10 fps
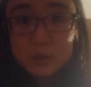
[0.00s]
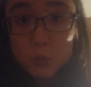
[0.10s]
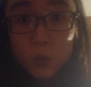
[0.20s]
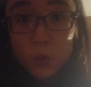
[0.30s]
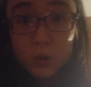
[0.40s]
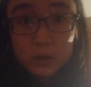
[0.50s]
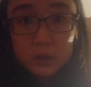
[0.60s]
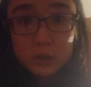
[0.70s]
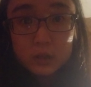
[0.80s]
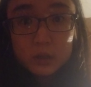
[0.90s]
war.
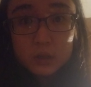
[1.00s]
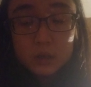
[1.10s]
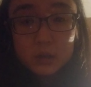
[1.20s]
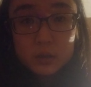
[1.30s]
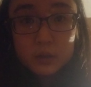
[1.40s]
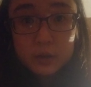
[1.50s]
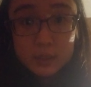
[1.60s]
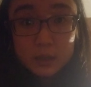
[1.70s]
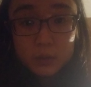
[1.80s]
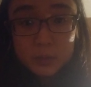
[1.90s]
You
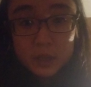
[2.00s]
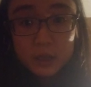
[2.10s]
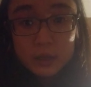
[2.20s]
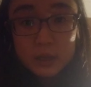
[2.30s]
understand what I'm saying?